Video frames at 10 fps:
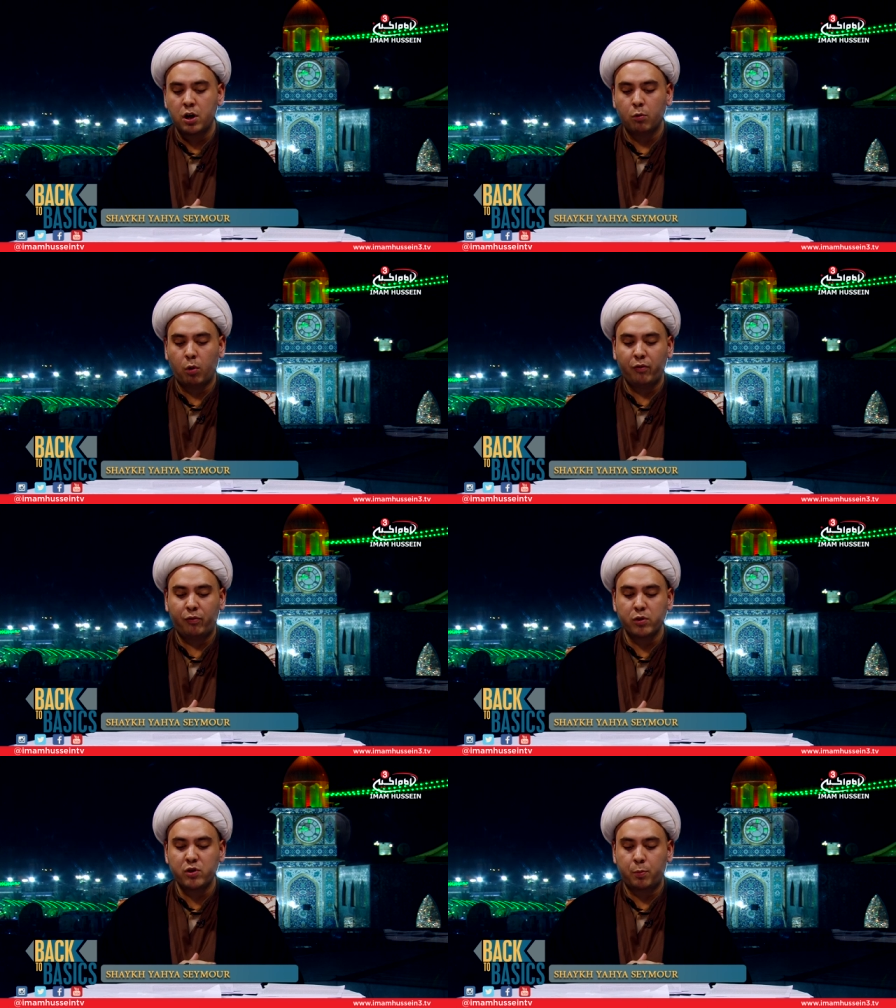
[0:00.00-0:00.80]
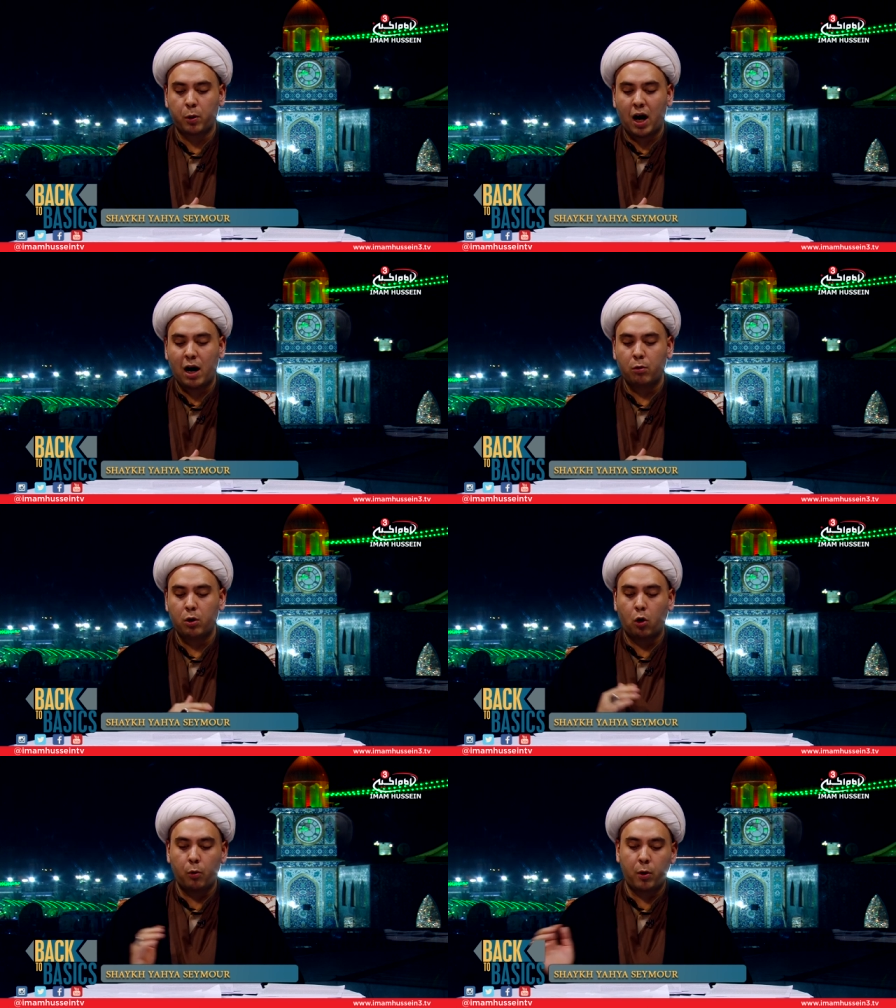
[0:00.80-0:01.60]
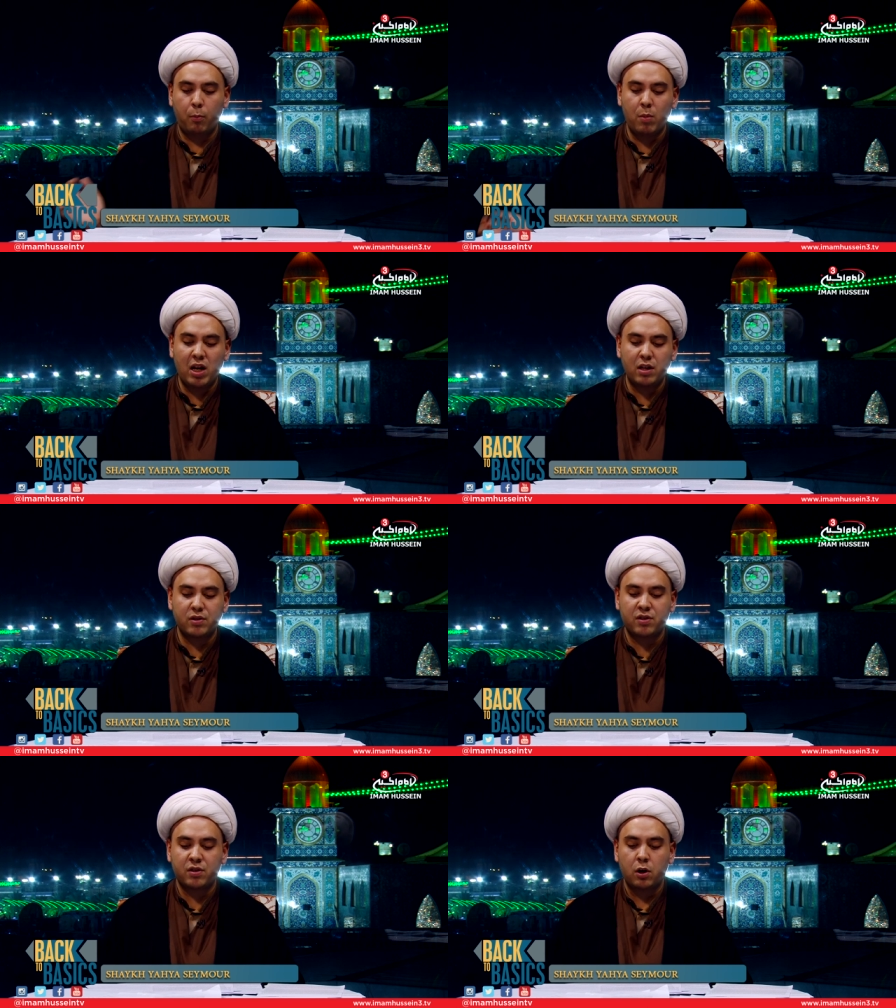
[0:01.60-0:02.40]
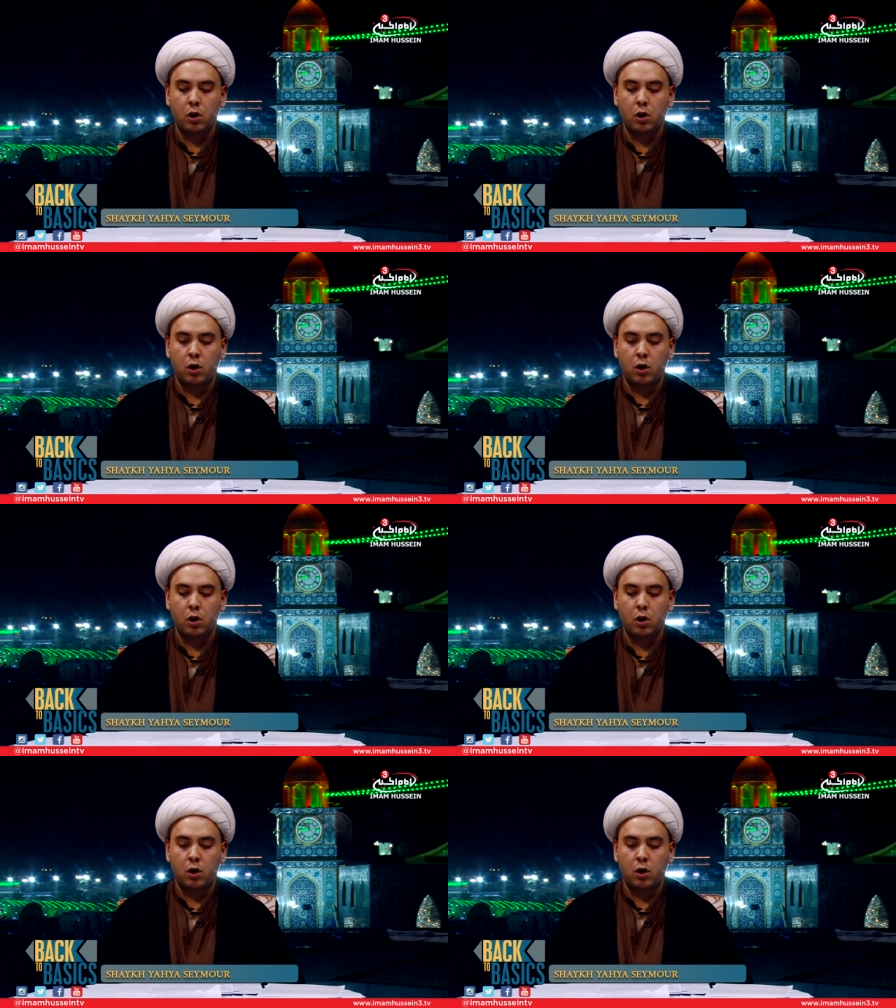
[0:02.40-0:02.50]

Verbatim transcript: one photo per hour or per minute,